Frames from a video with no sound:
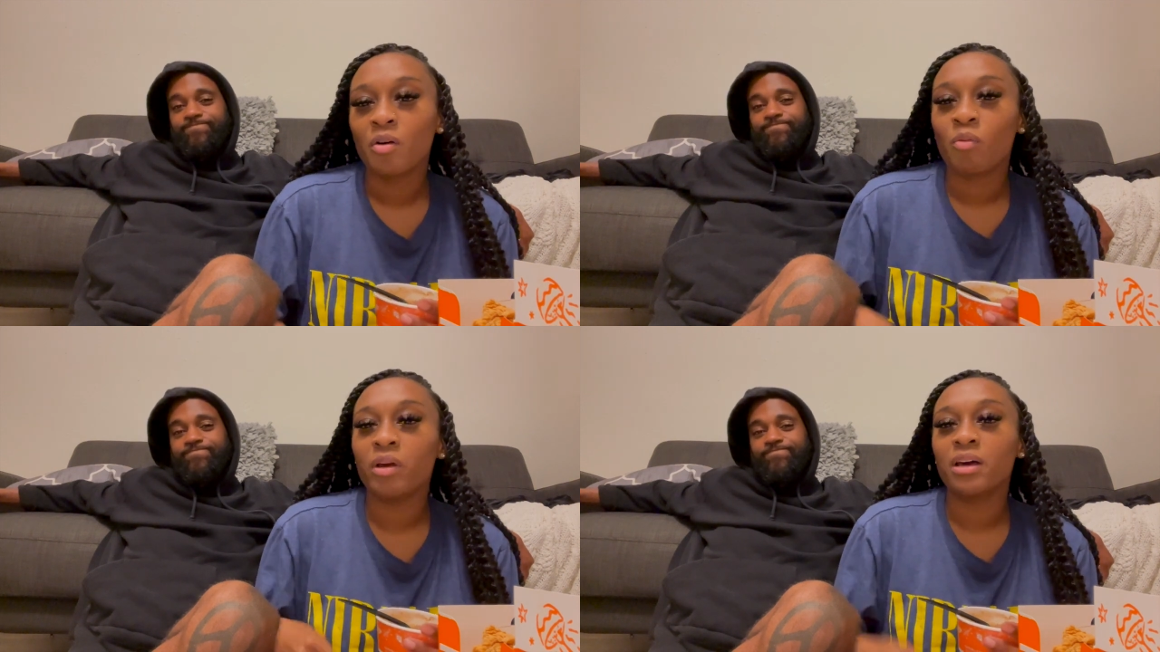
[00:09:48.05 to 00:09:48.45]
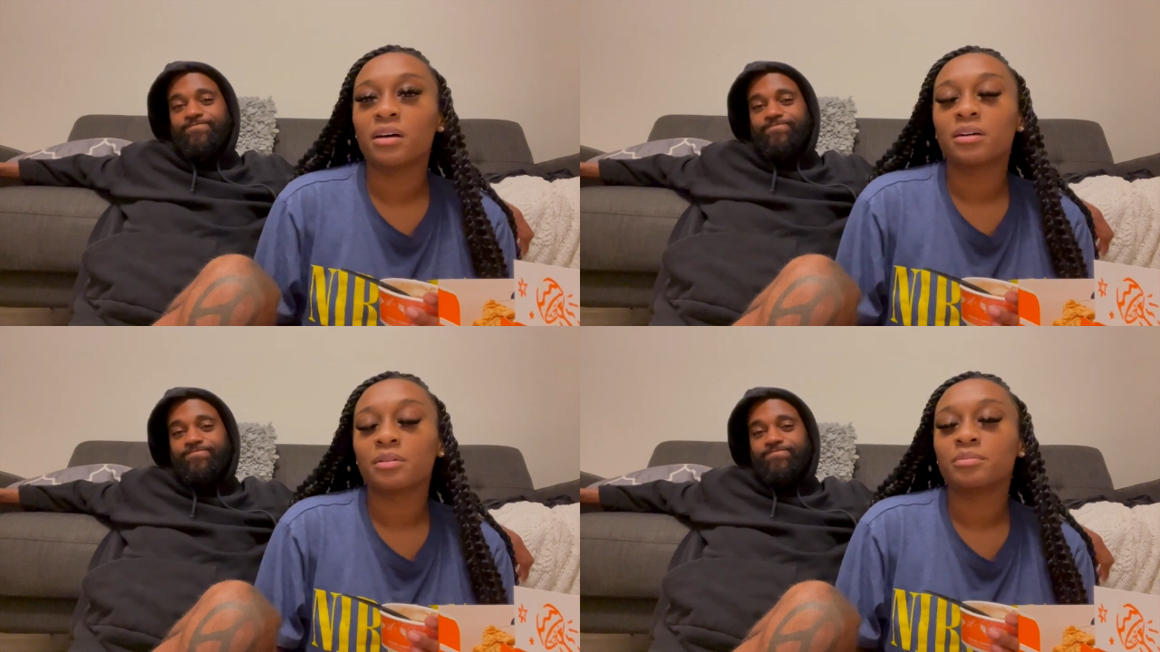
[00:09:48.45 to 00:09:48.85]
Speaker 1: We
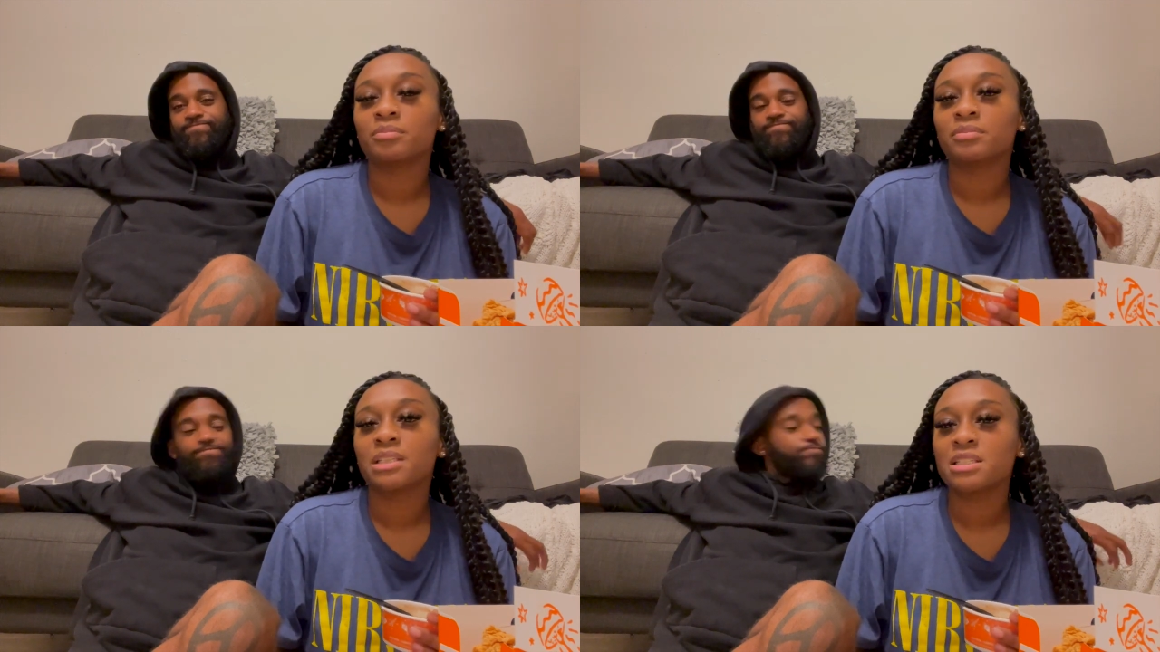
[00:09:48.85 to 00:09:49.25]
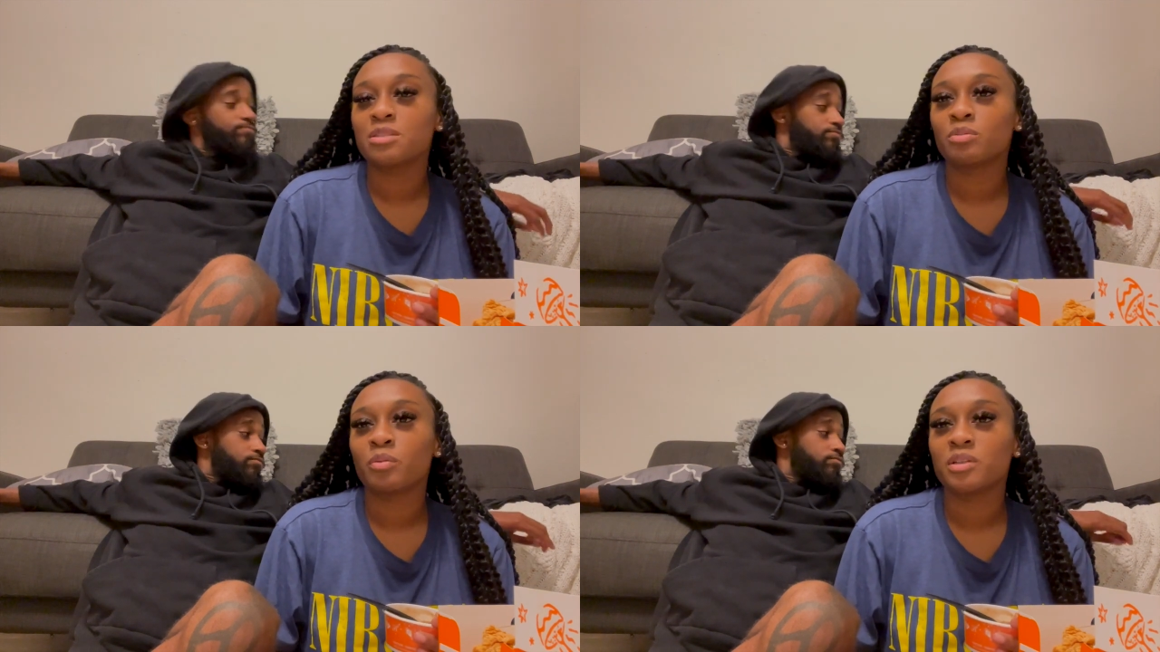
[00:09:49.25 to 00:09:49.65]
um this
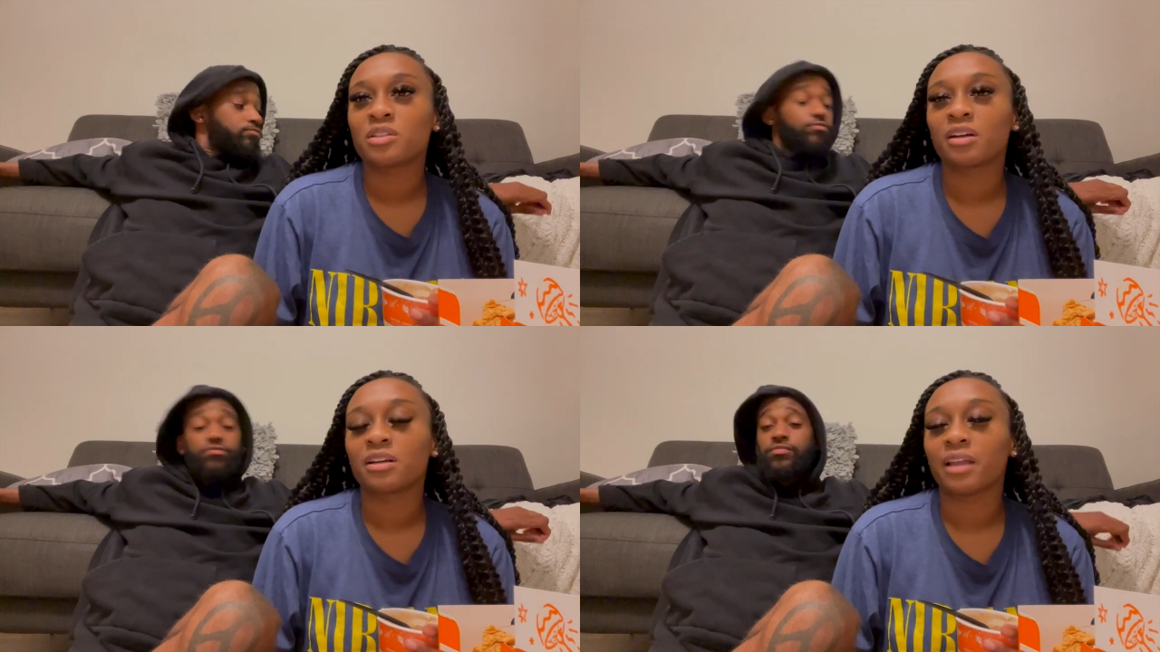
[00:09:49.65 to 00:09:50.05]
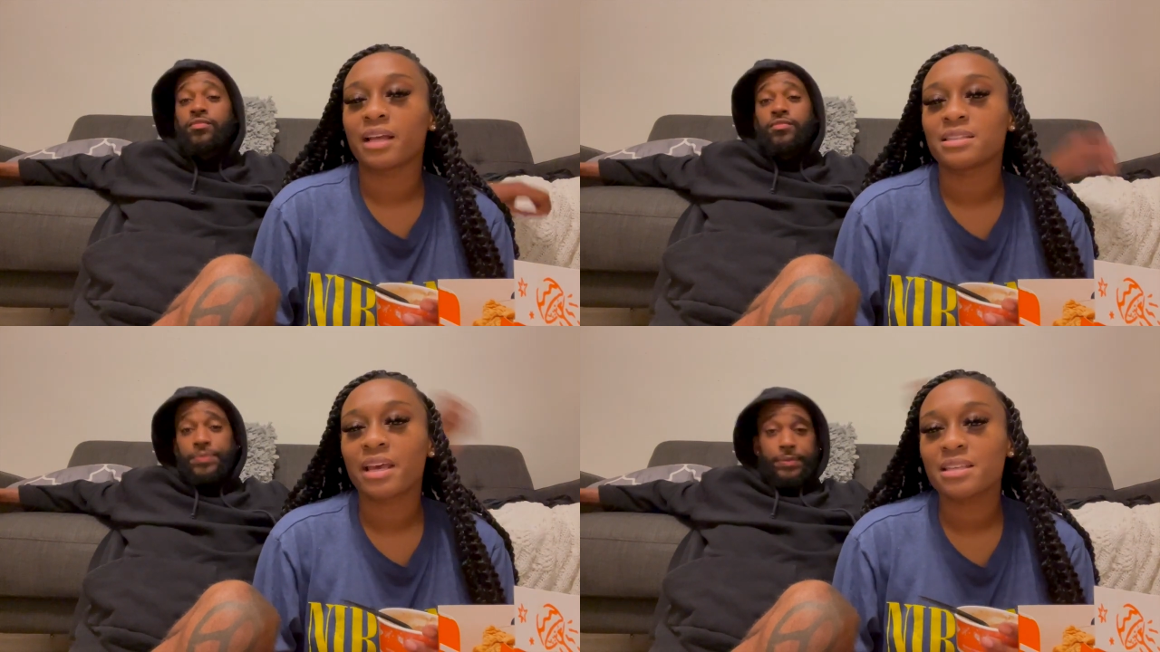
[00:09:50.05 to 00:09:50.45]
is when we started
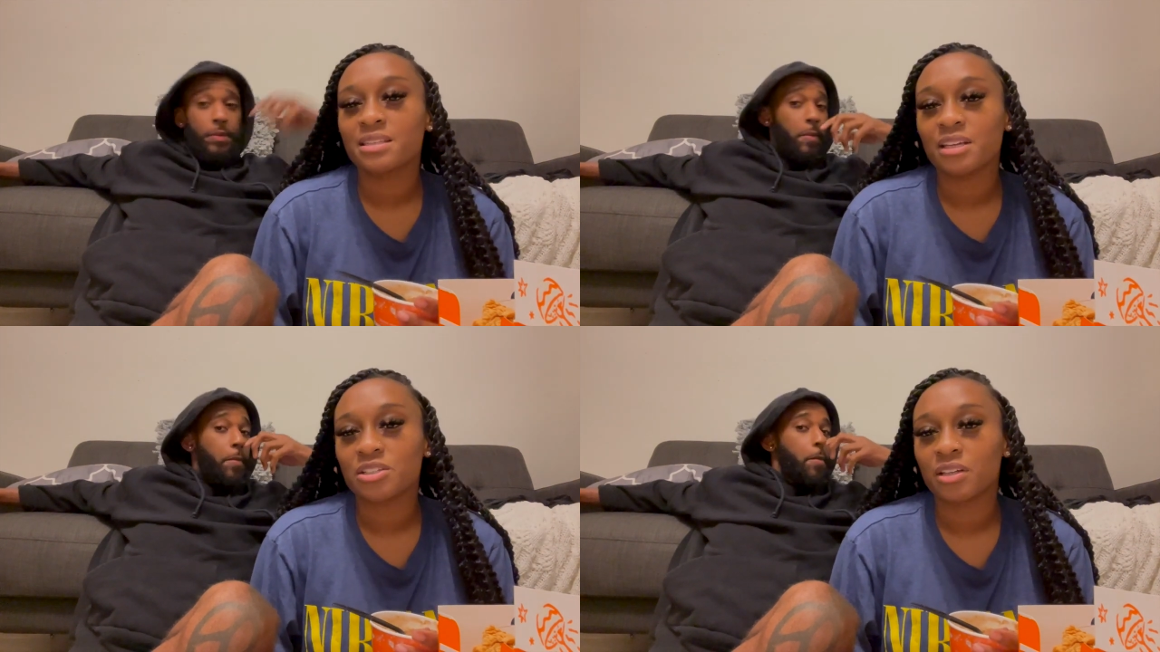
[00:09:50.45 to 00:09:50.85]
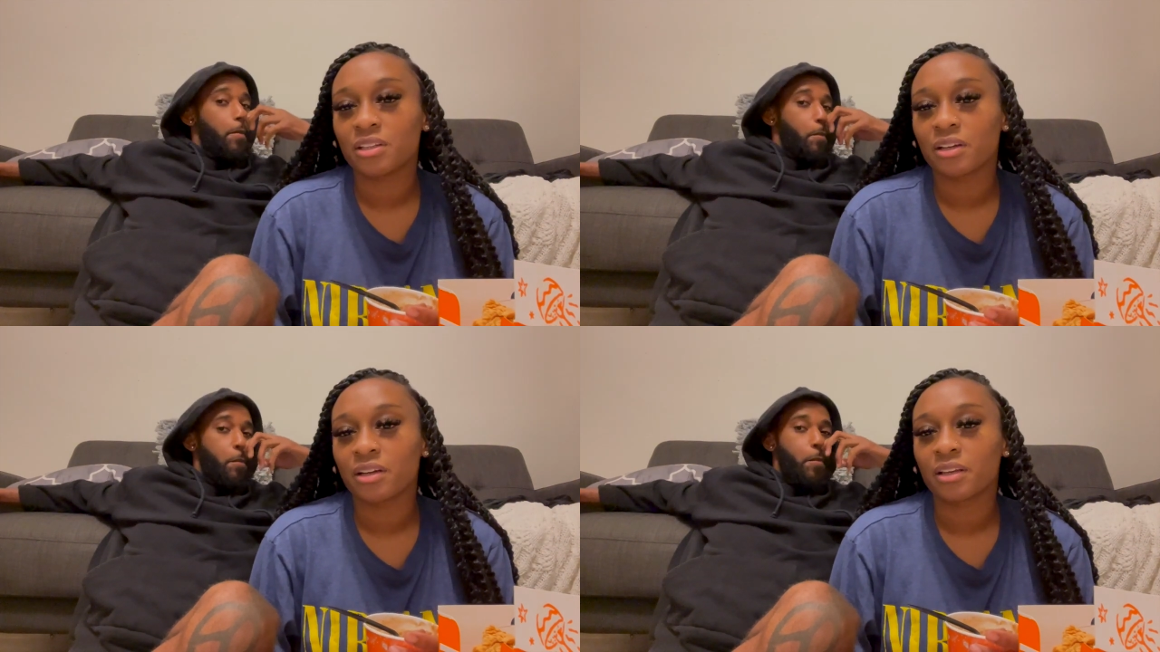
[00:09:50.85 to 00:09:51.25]
like texting each
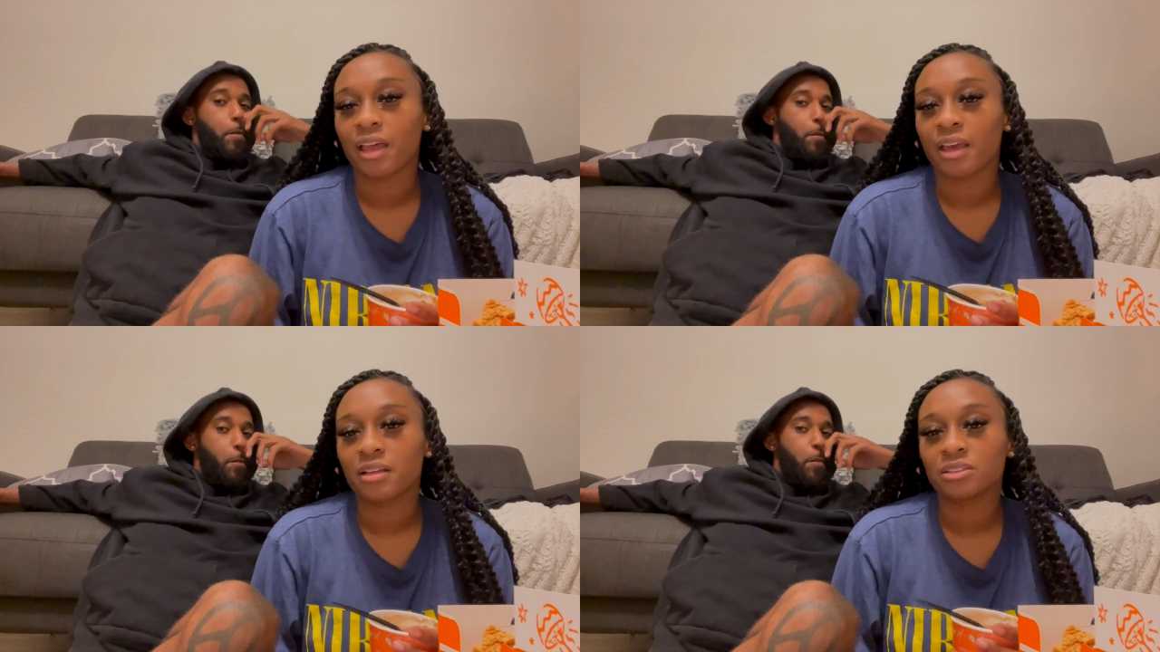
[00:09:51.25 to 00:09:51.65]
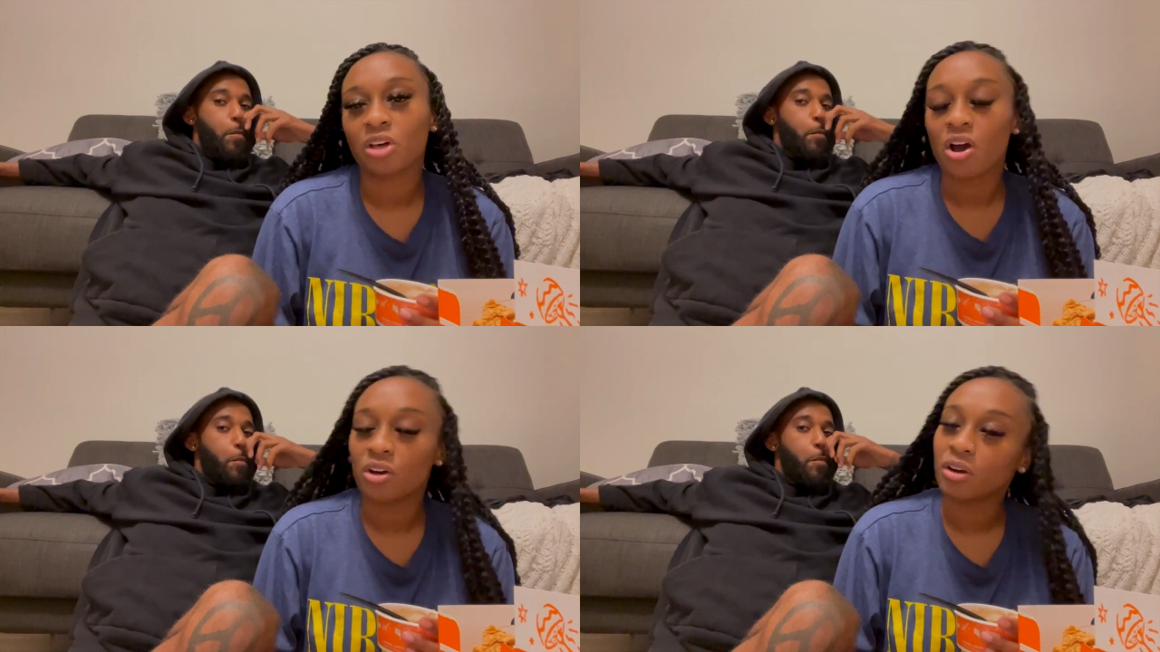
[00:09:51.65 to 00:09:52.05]
other and like
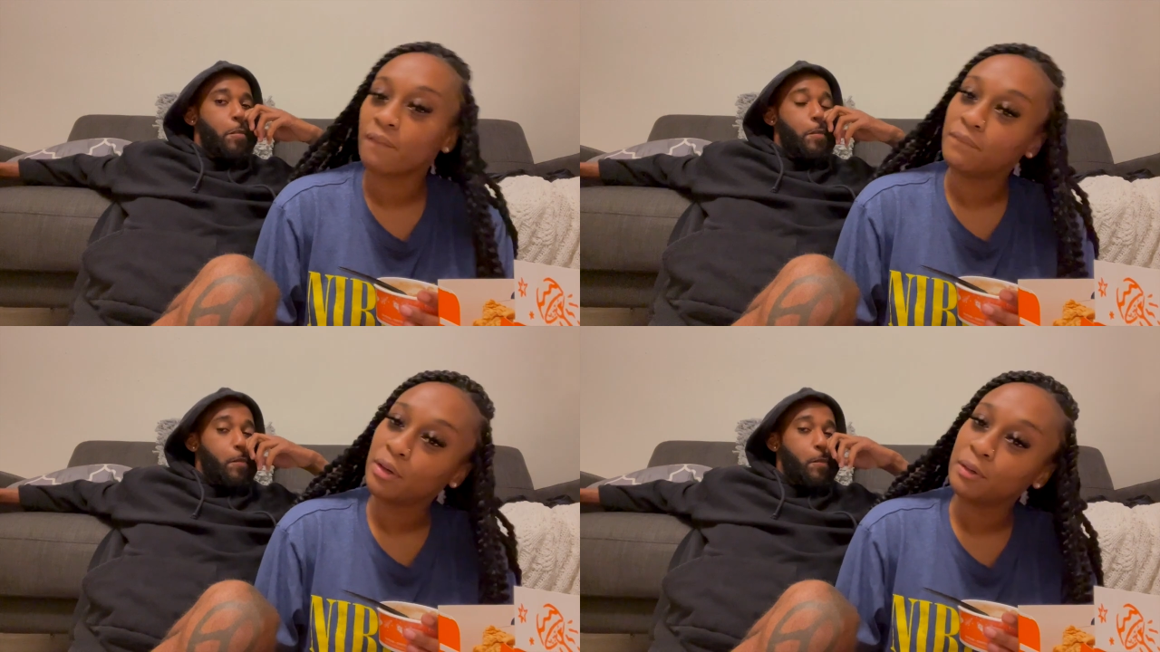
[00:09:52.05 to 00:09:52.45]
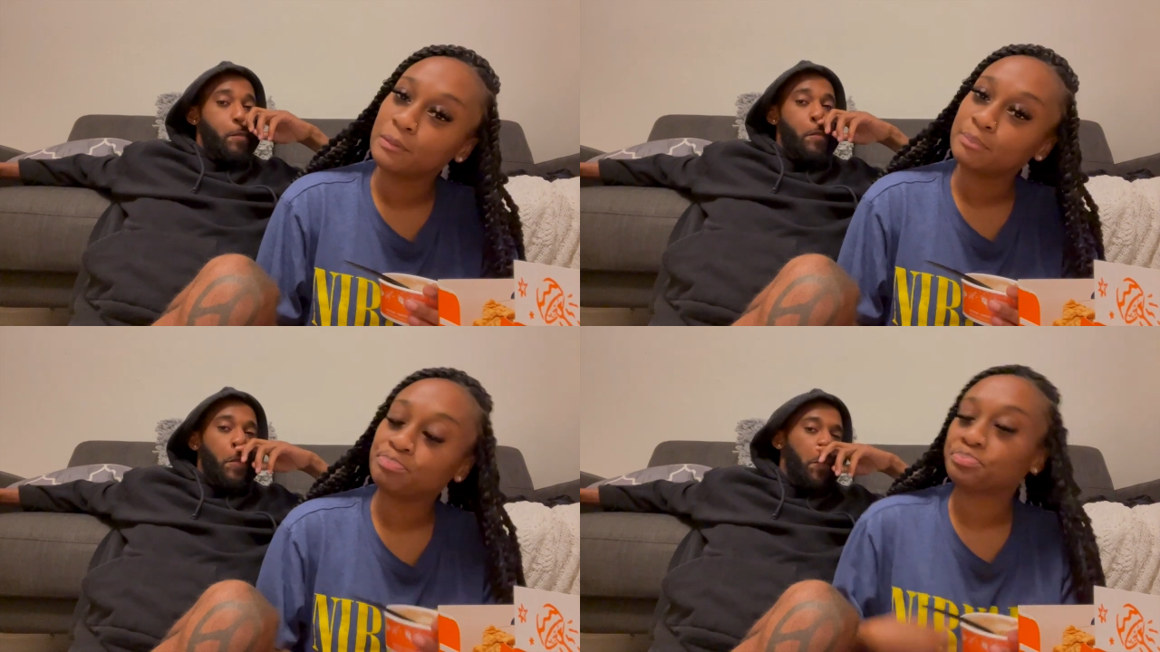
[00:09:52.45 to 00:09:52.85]
talking on the
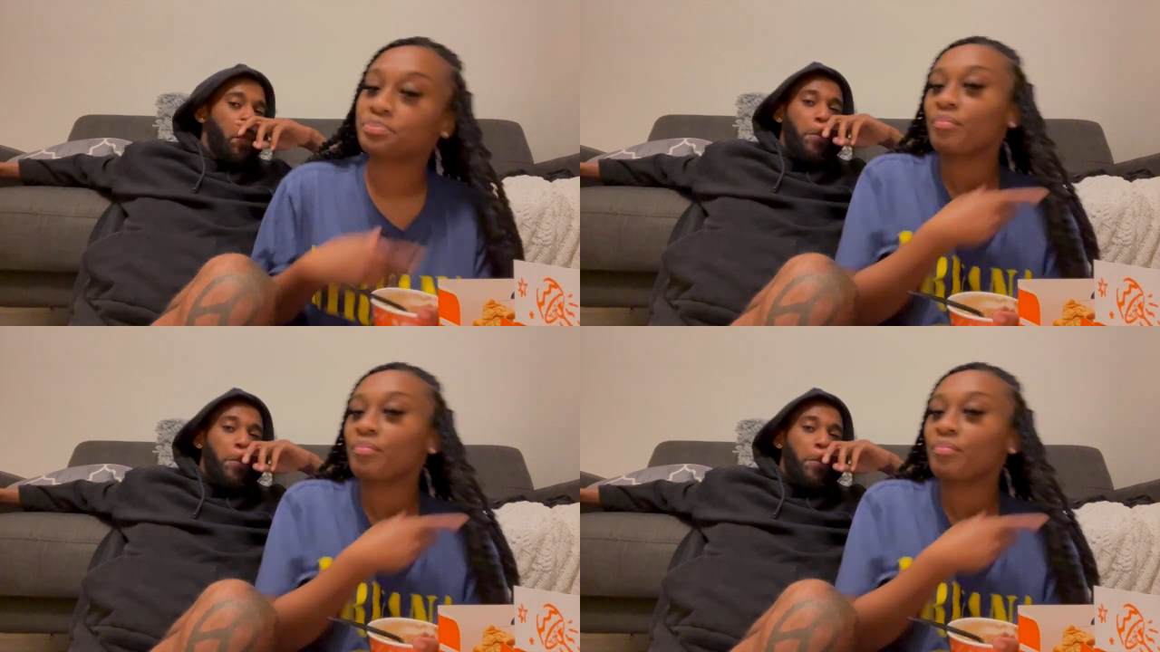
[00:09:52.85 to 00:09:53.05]
phone.